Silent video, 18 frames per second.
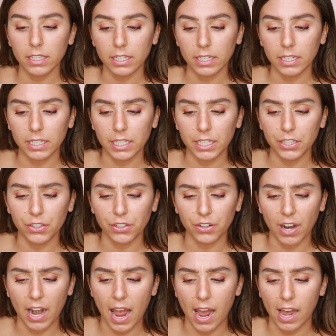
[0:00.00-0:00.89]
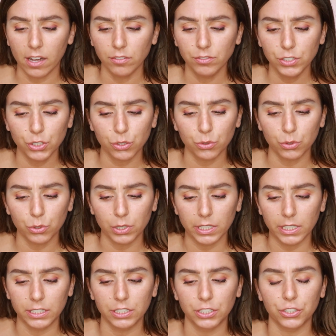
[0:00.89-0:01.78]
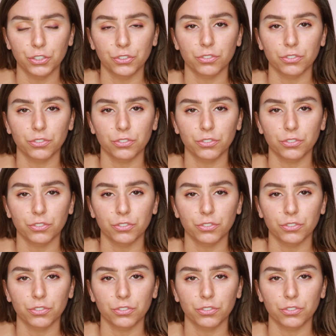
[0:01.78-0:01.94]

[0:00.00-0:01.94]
in either halves or into